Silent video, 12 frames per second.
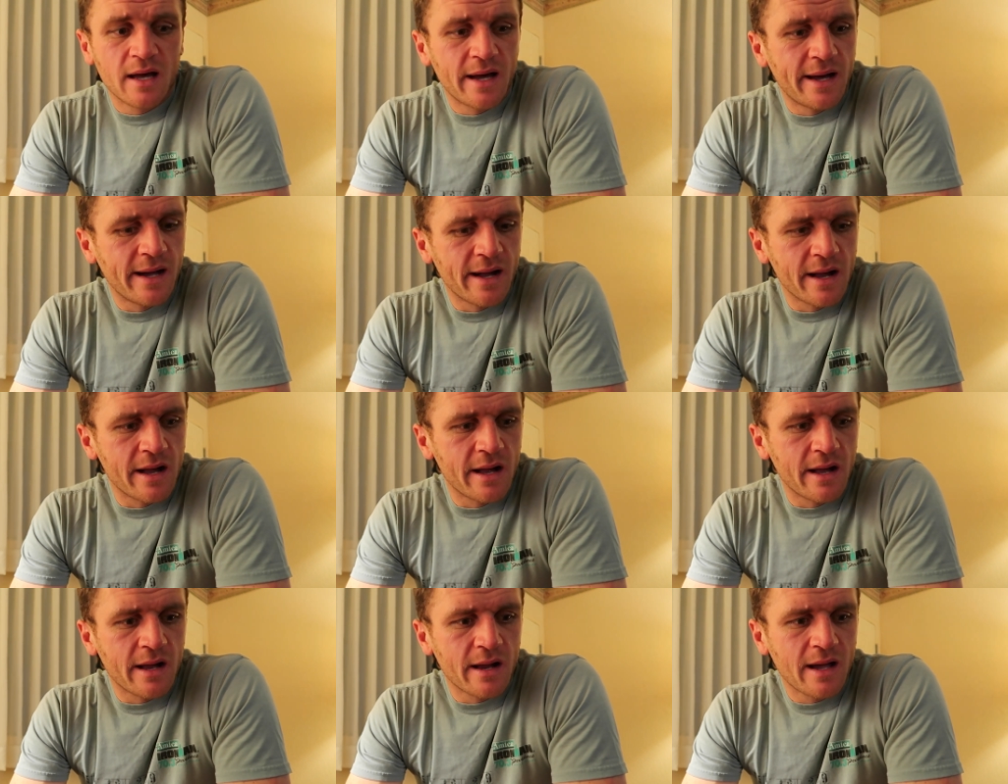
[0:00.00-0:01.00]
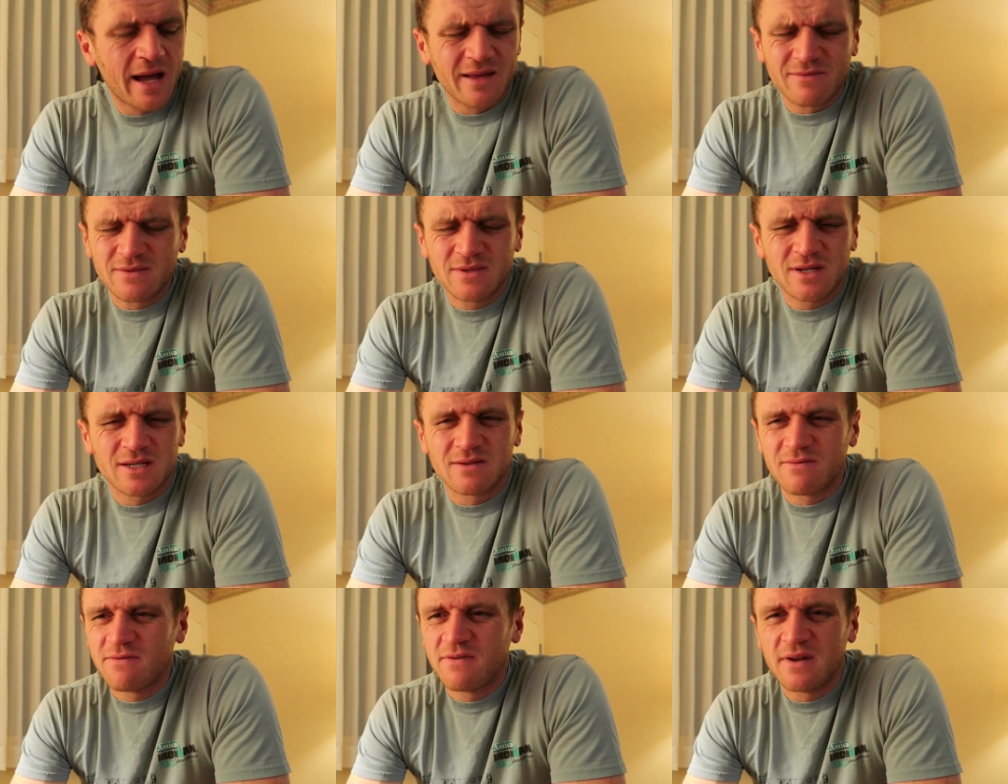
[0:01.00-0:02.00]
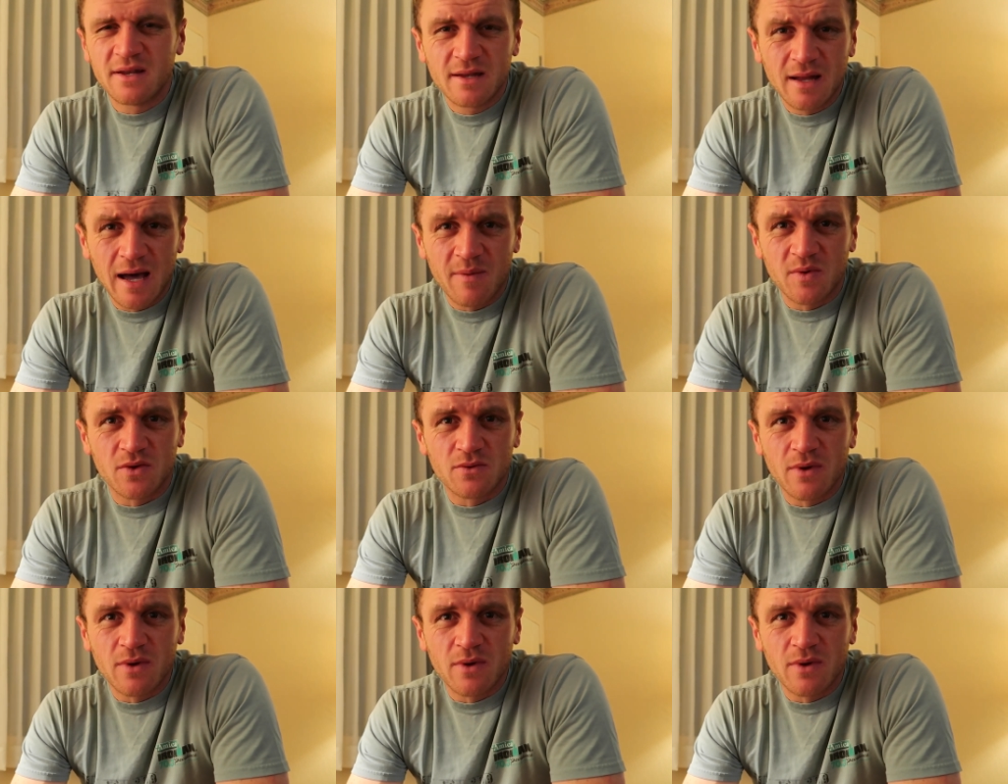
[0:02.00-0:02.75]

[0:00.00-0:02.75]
uh, had a just phenomenal